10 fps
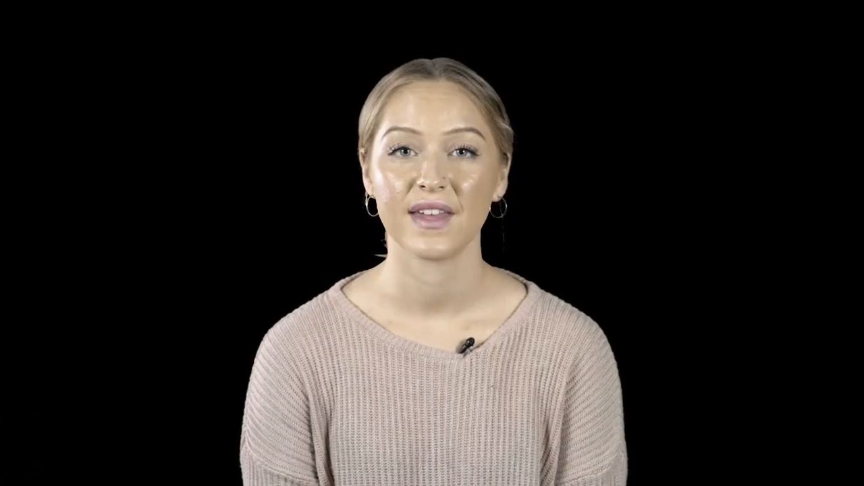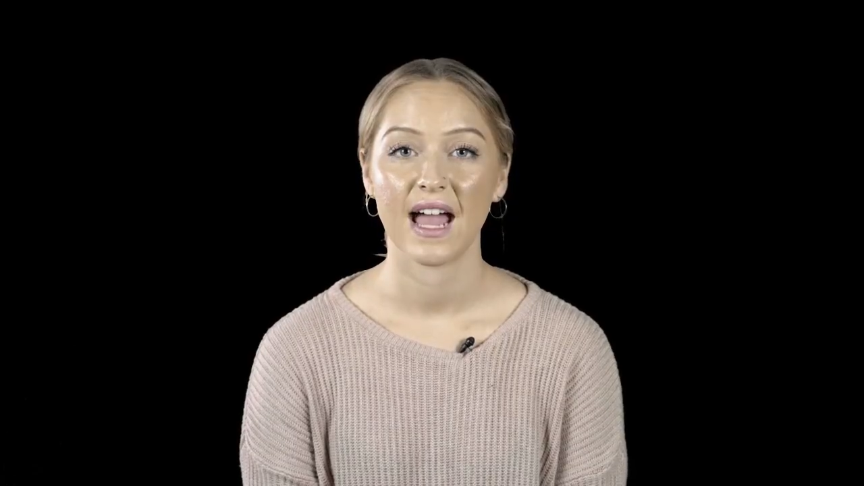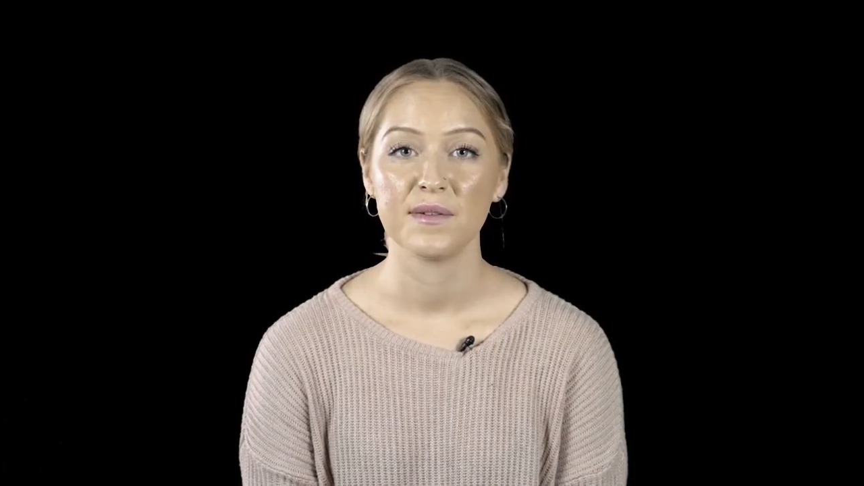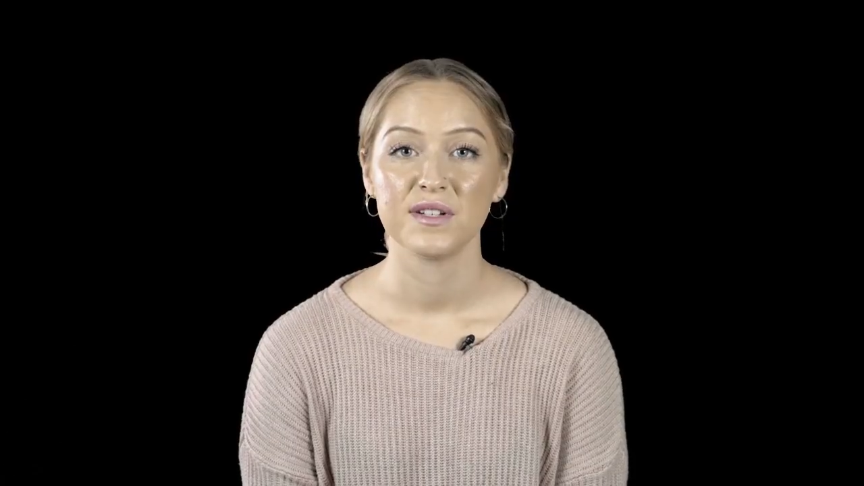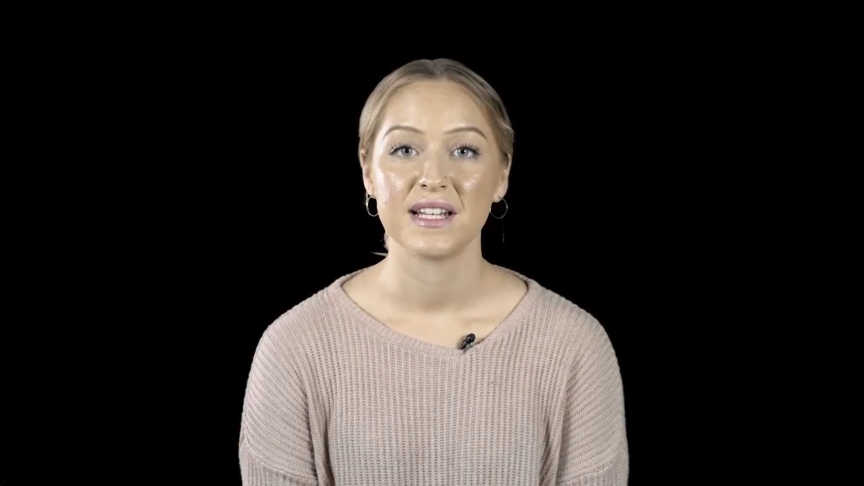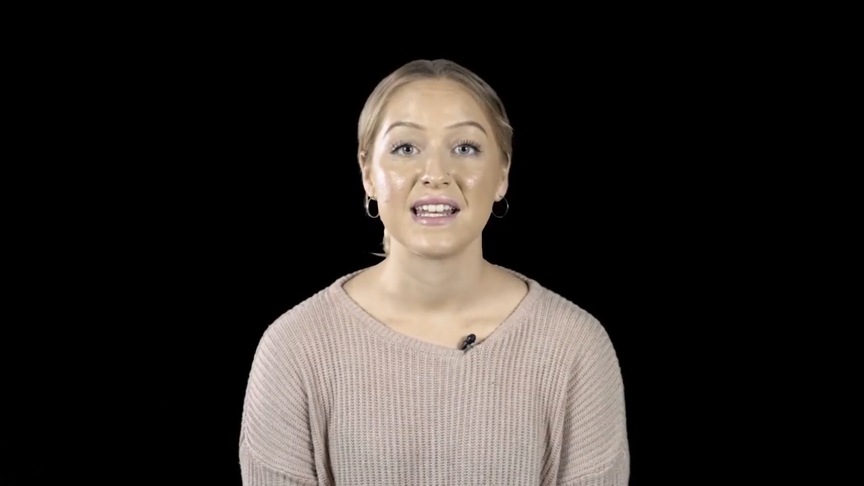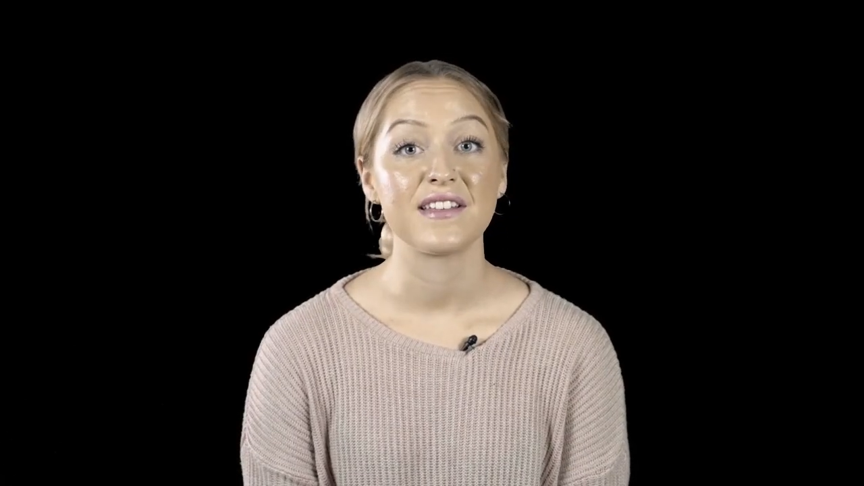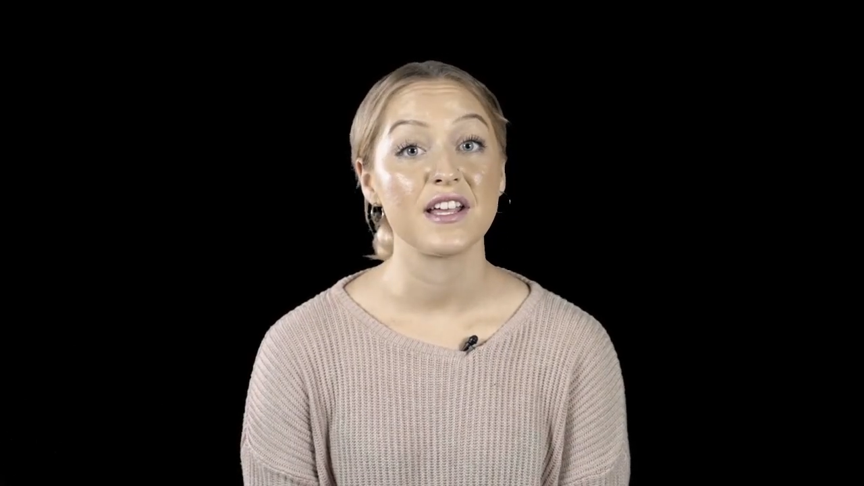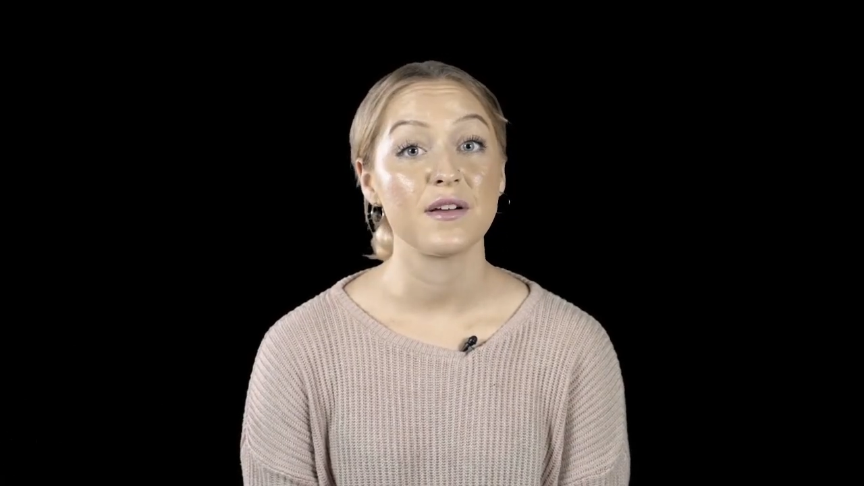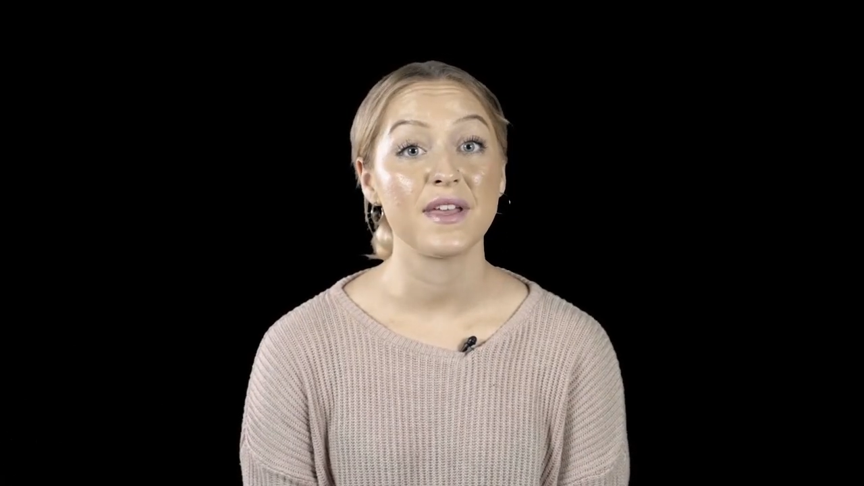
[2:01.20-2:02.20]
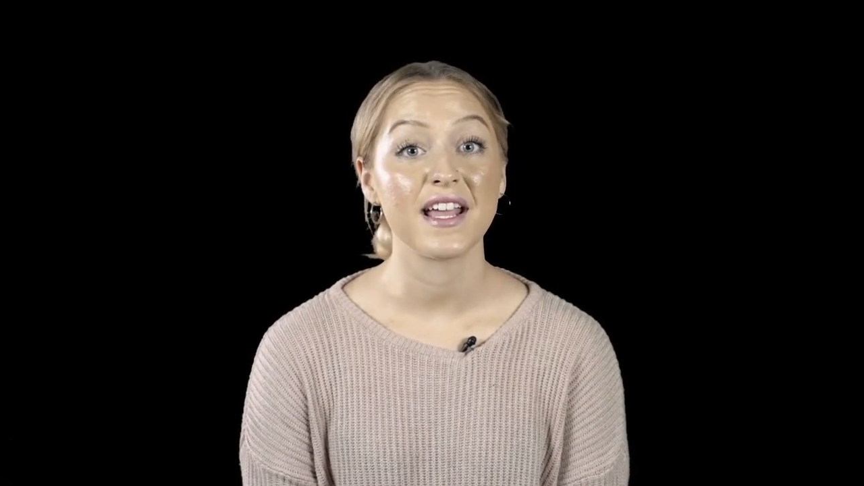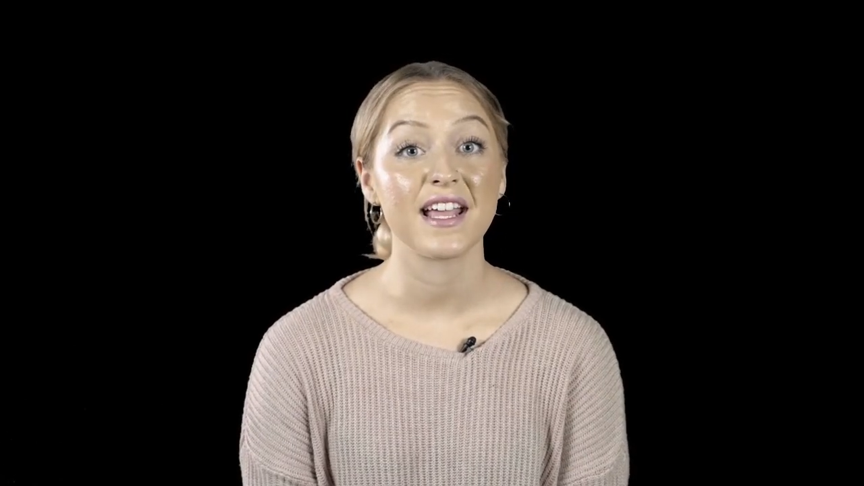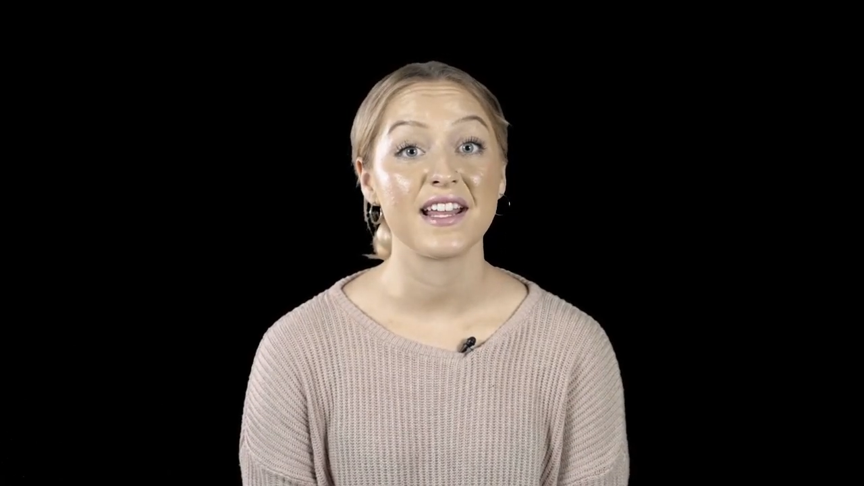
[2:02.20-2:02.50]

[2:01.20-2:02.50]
I will be leaving the link